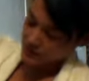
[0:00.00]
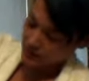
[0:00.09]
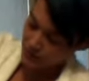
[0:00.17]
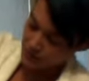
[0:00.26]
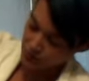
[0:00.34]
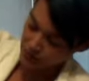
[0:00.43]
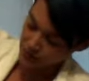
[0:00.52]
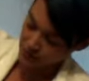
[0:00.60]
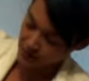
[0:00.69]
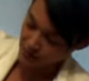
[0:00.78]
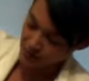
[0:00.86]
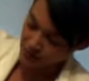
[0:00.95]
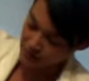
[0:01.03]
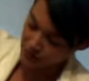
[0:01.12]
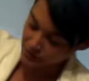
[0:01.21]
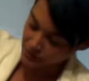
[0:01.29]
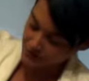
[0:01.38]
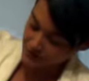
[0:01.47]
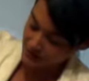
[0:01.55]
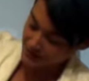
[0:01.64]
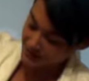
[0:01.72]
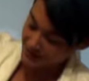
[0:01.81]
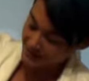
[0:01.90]
and pull that hair out so it
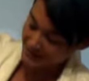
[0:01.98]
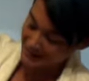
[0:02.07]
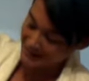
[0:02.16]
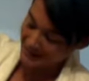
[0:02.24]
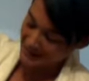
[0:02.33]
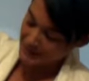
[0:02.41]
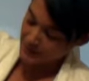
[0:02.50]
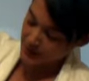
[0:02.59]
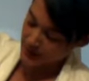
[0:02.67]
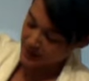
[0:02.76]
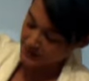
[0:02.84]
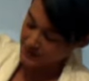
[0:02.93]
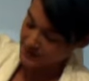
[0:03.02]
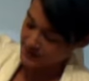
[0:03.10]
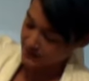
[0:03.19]
expands.